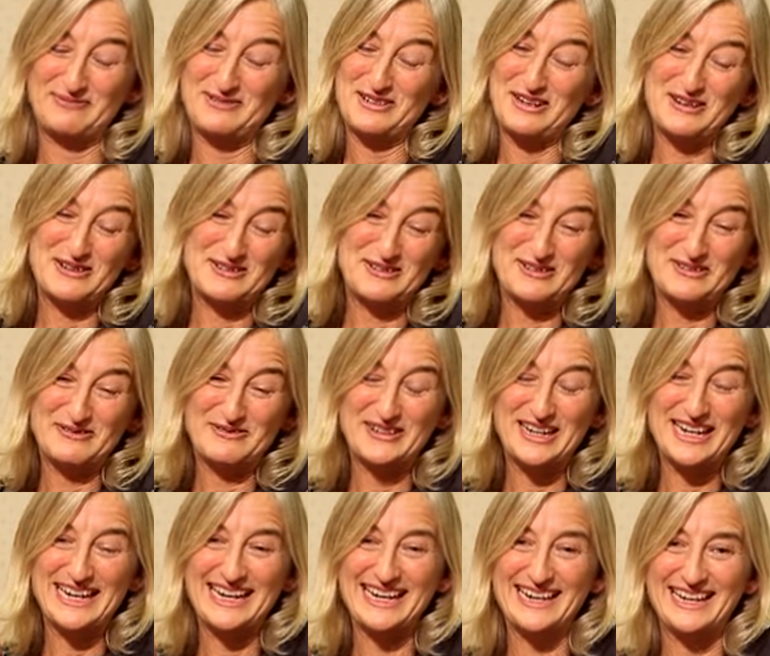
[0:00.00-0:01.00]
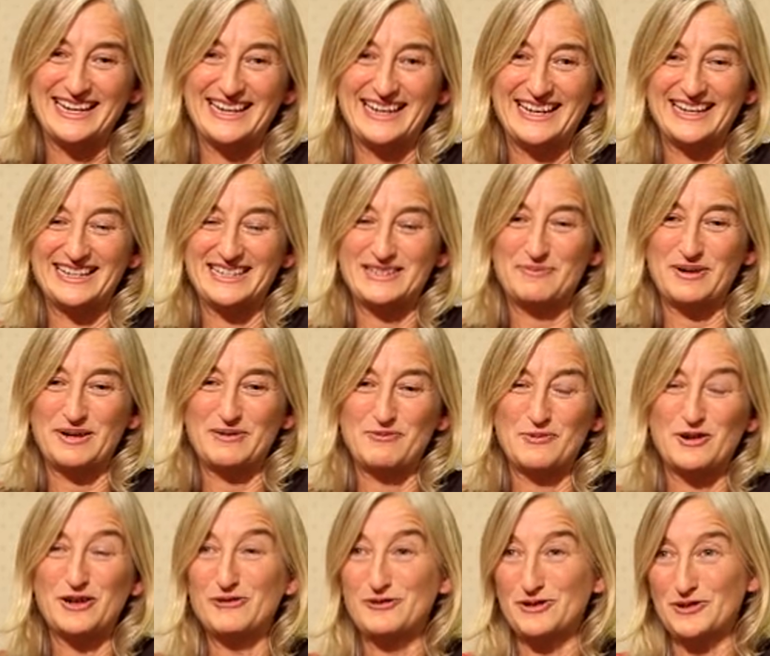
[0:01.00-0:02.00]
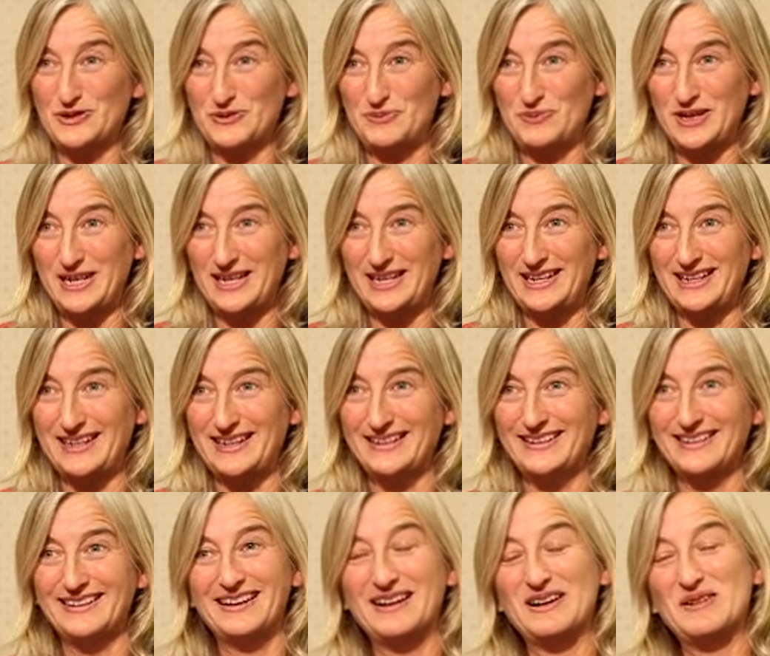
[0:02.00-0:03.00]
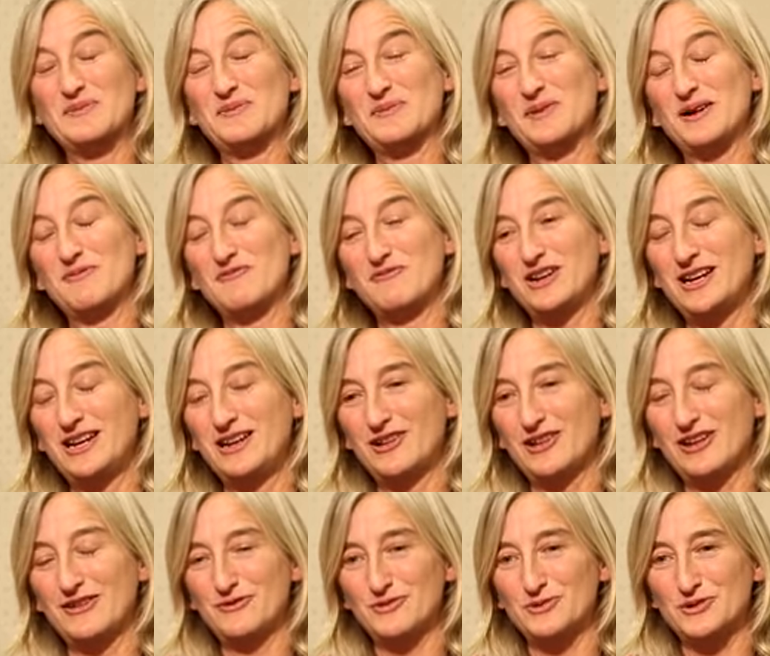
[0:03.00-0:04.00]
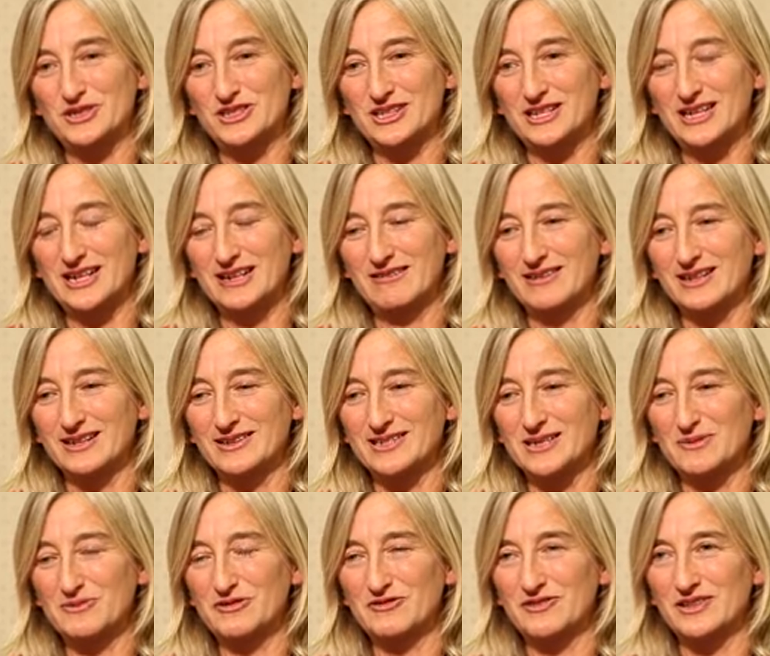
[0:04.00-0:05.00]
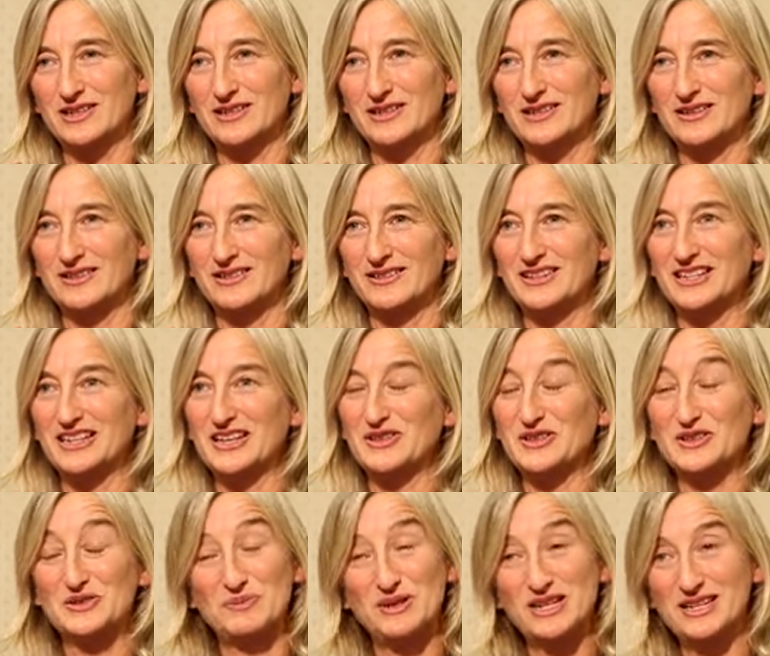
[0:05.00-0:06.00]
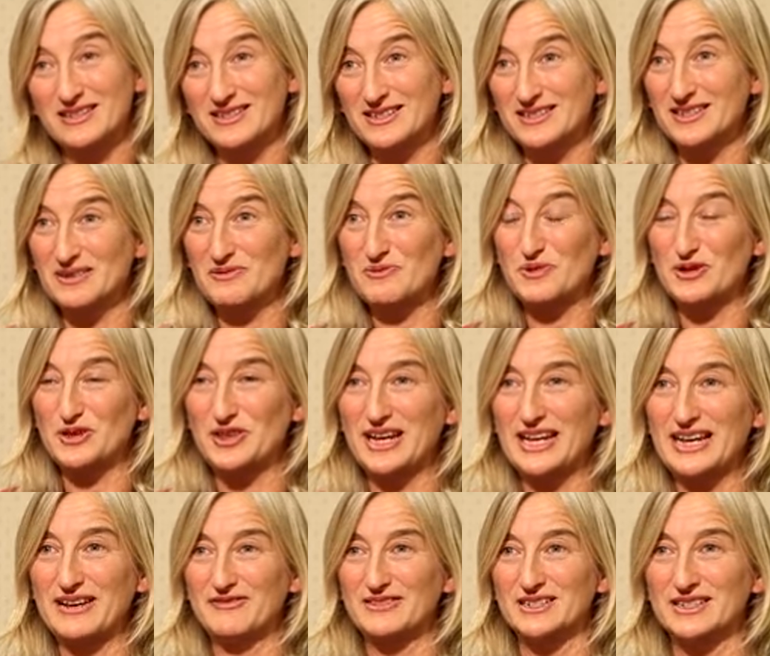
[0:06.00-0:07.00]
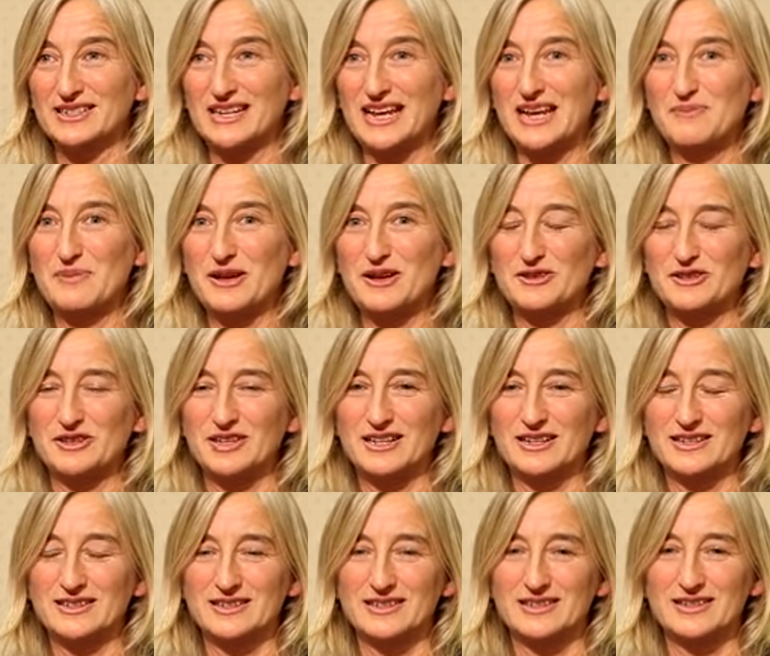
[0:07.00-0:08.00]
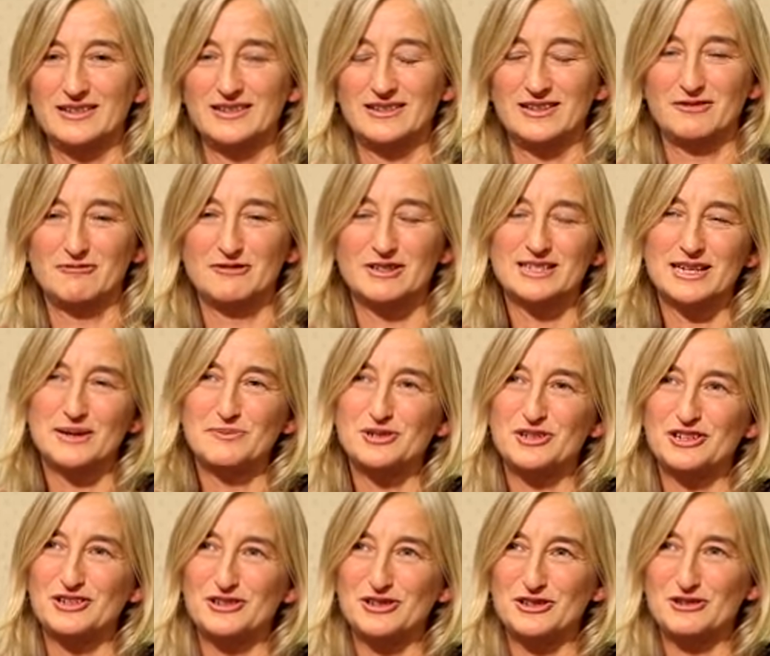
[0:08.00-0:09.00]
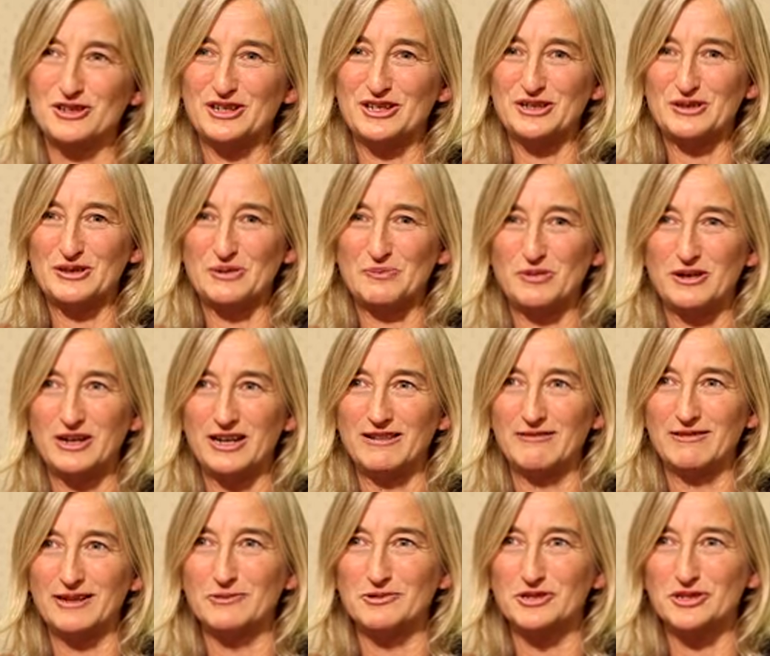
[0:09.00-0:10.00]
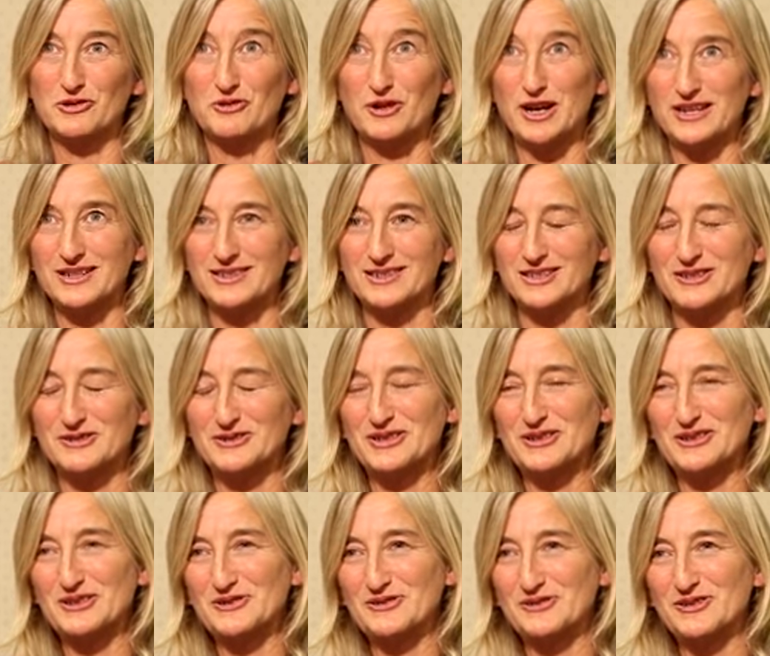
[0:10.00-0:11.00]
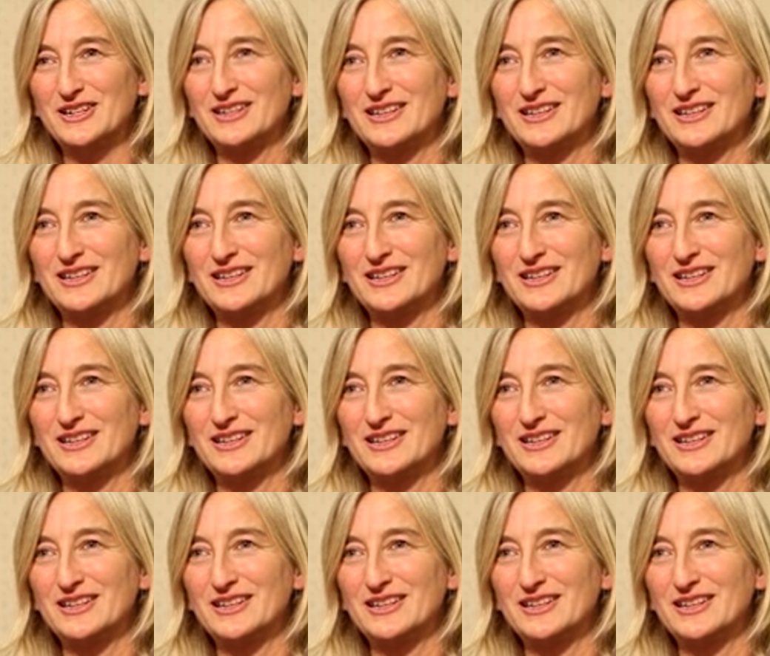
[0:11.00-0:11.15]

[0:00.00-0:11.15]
no, not really. It's been wonderful to be here. I'm really looking forward to hearing some of the other speakers and what they have to say about things. The reception during the plenary was great. So a lot of